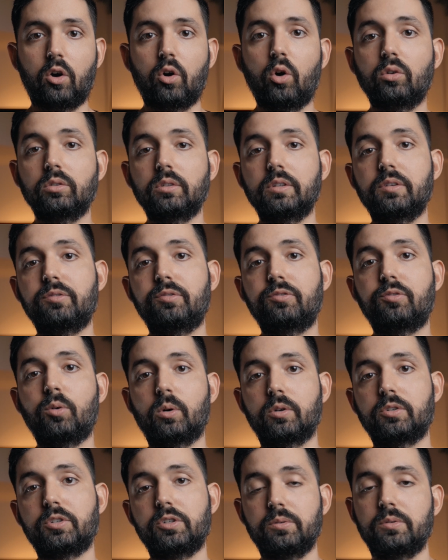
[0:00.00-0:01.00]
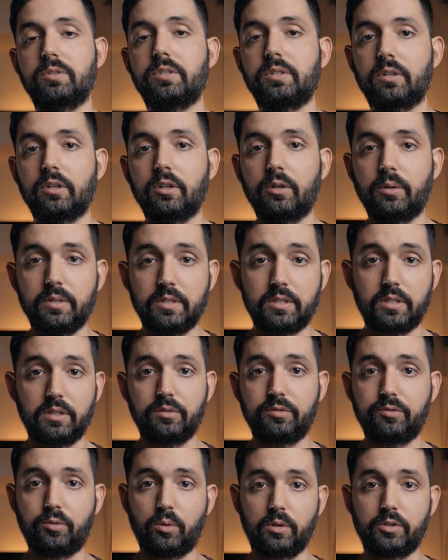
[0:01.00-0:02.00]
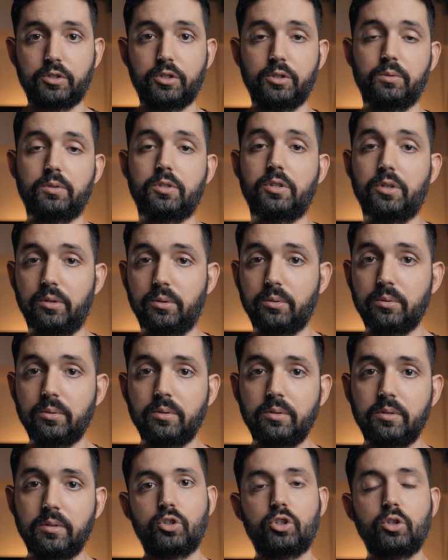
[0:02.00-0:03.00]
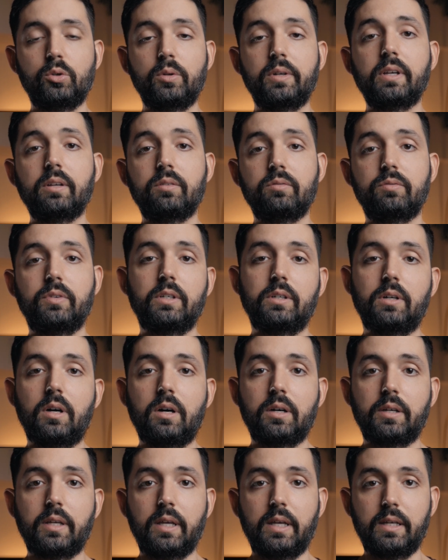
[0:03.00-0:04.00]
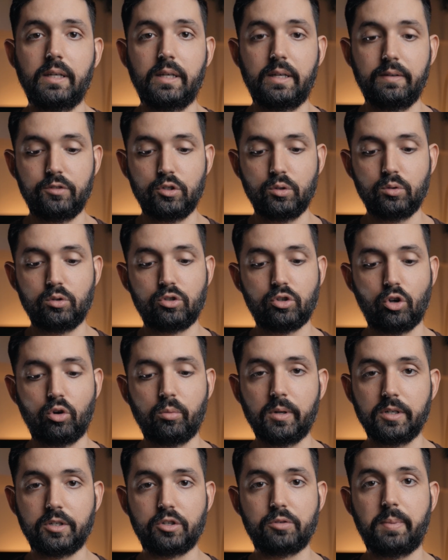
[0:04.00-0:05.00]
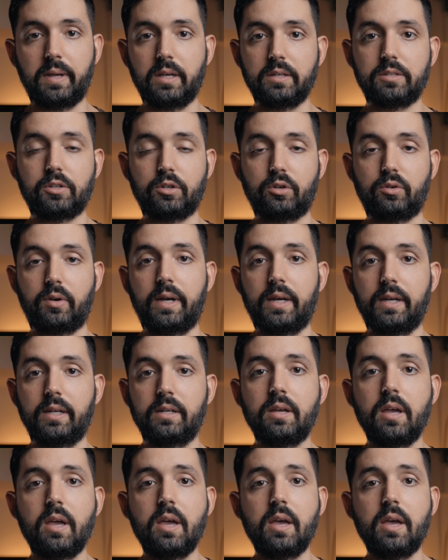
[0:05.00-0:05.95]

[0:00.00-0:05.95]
are only 420 instead of 422, shooting in vlog gives you so much space to grade